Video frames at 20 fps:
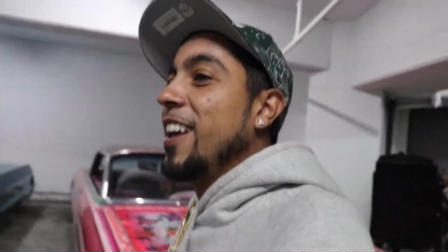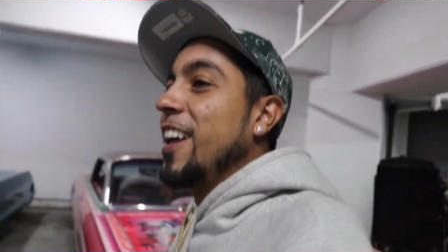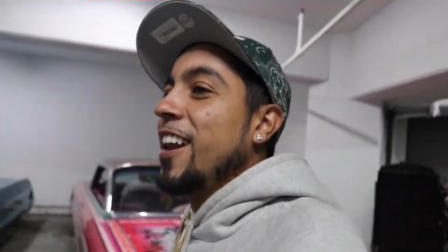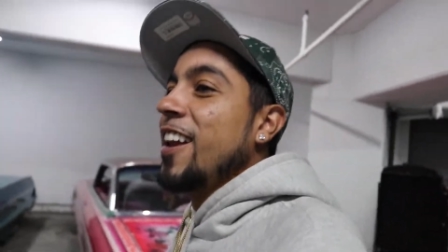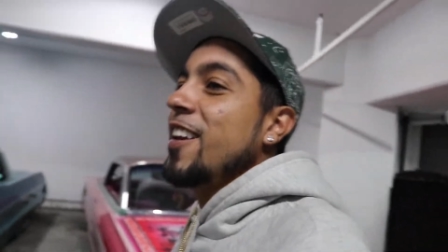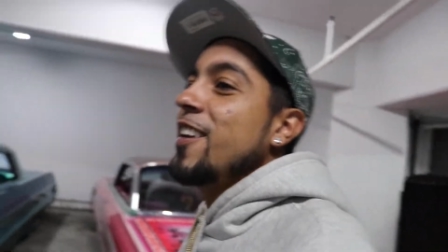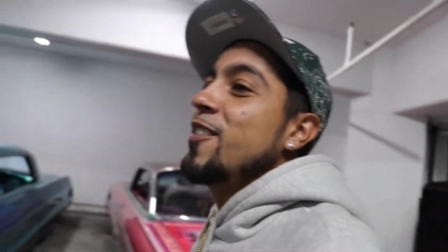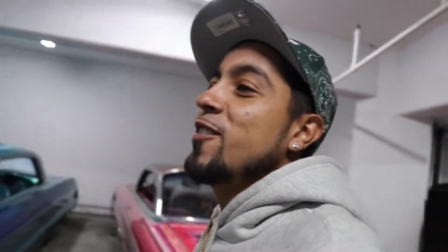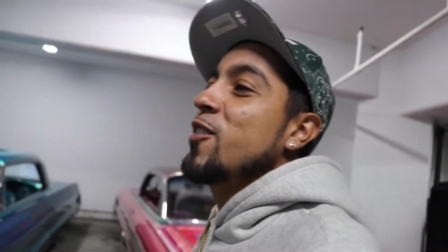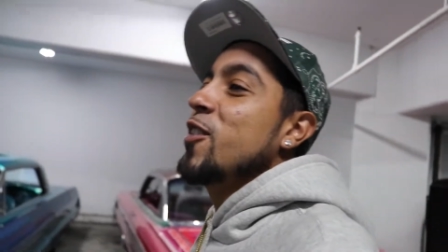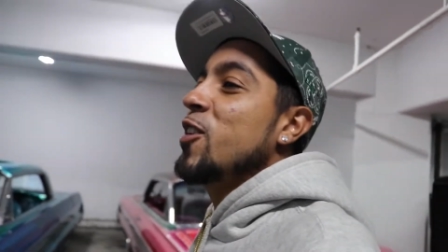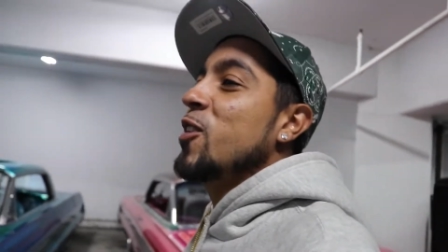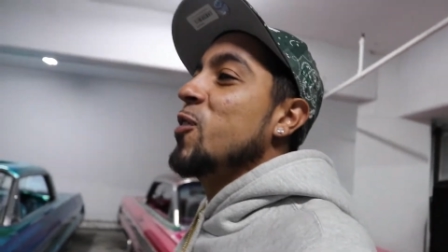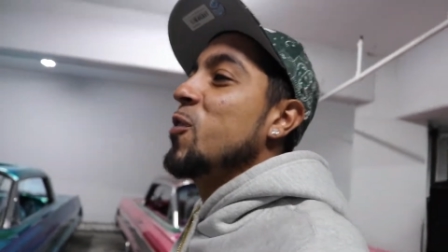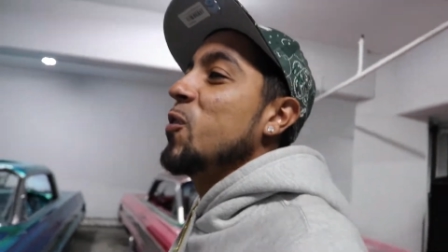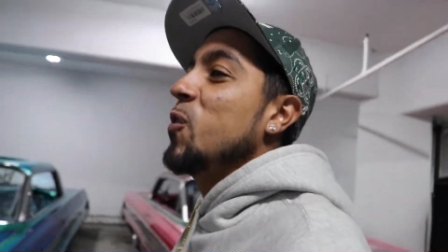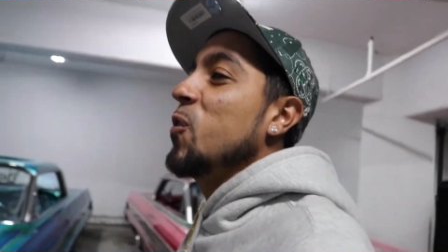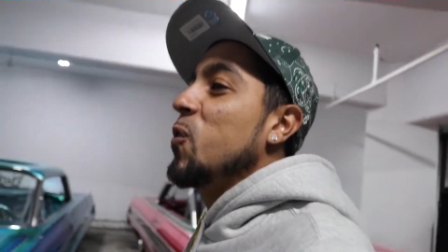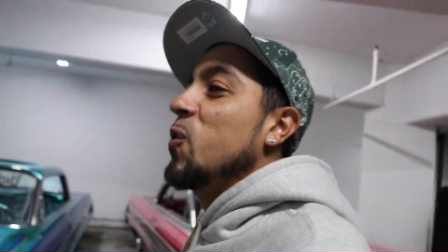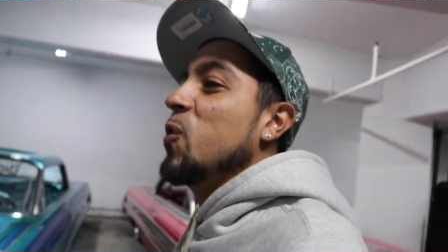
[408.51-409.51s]
I don't even know
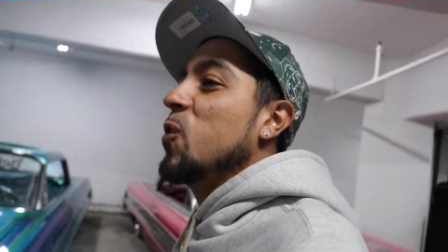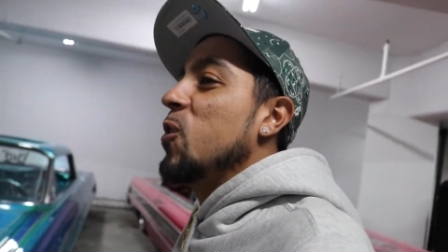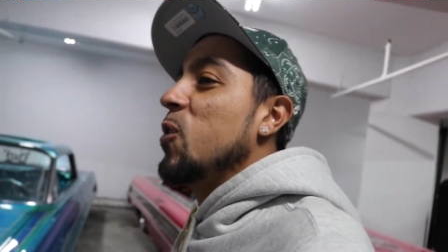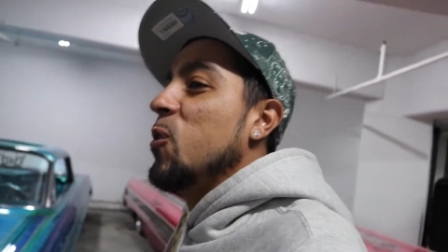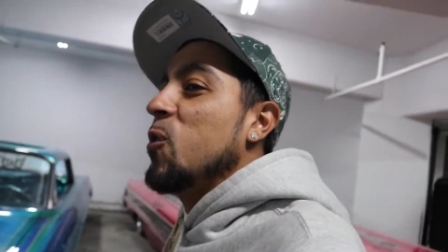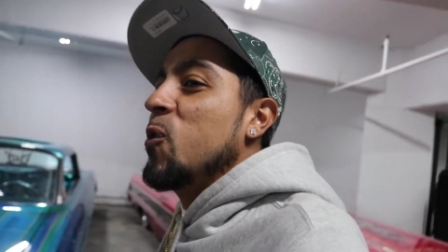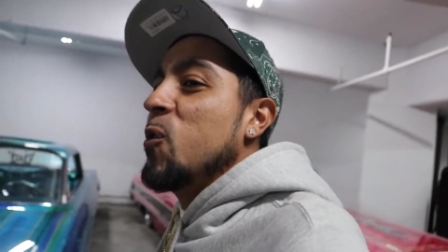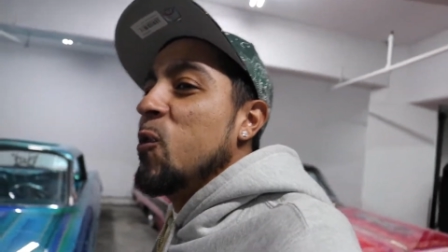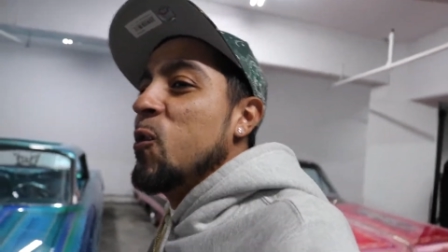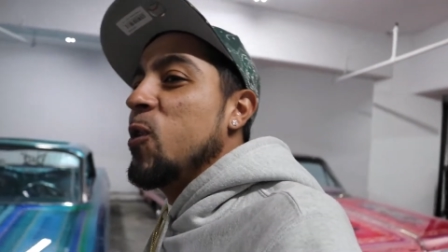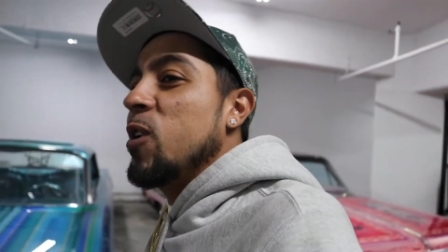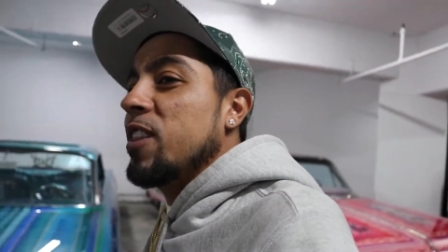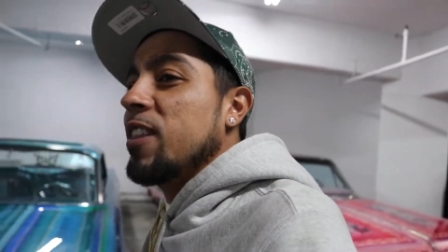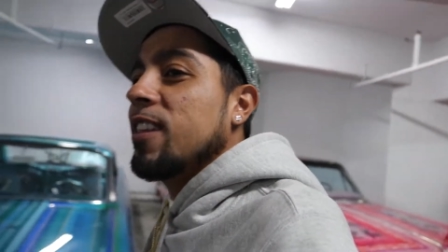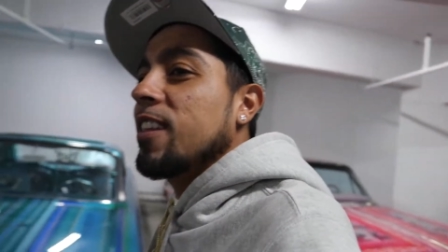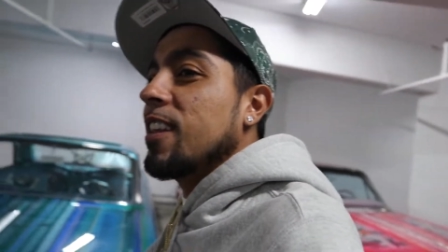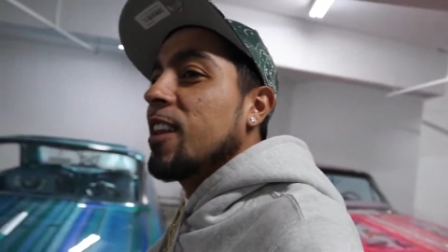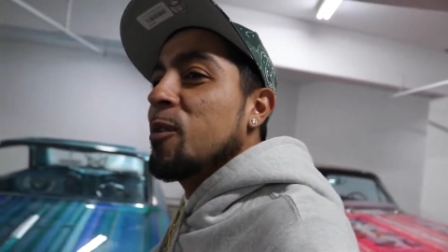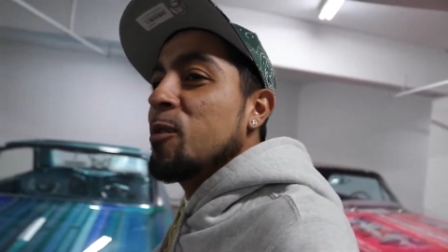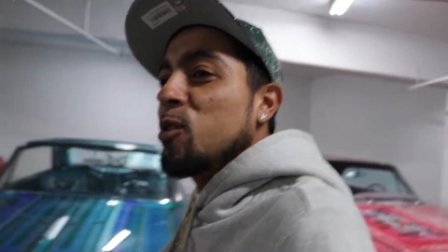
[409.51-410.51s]
wh what
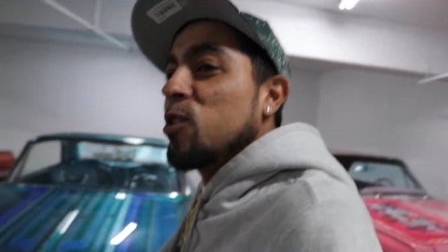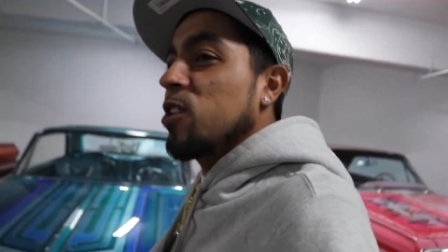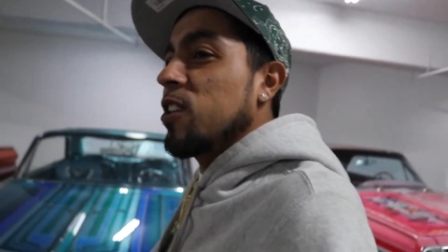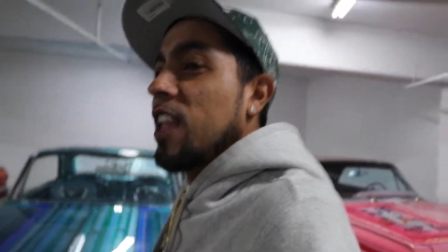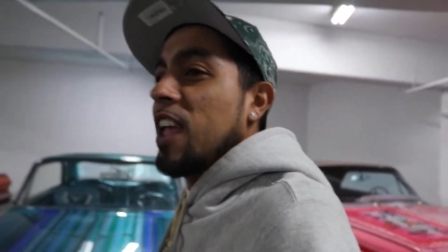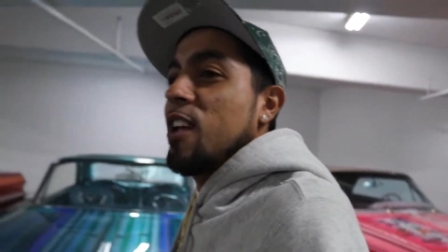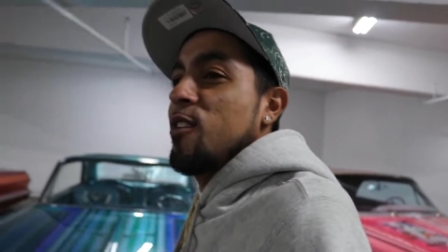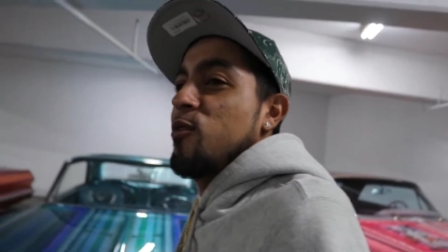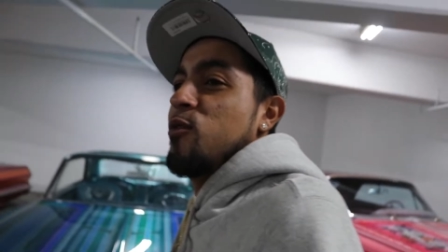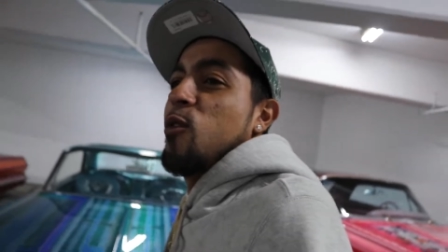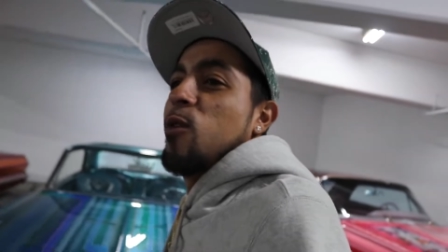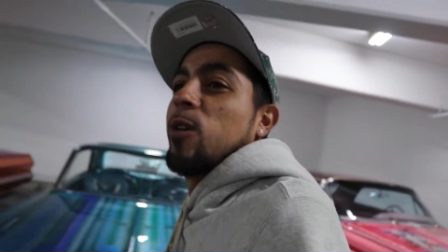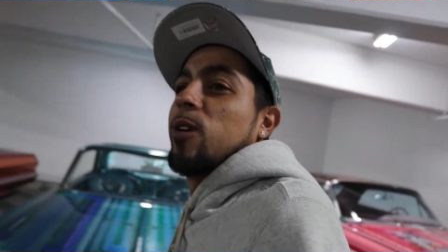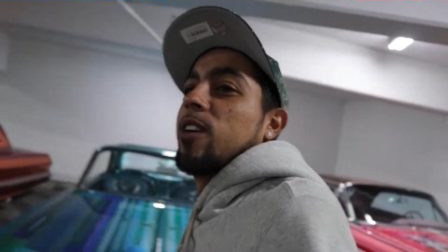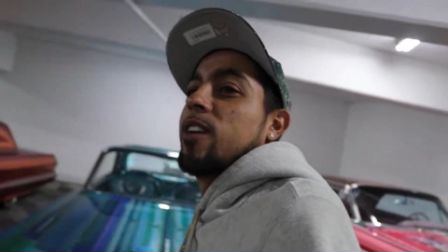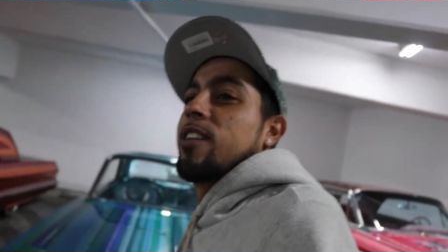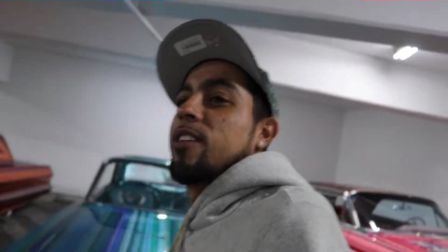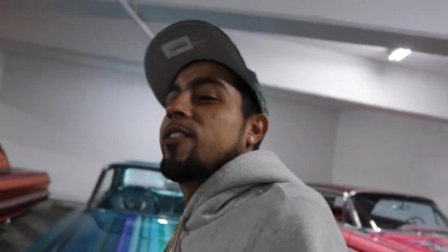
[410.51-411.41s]
the numbers stand for.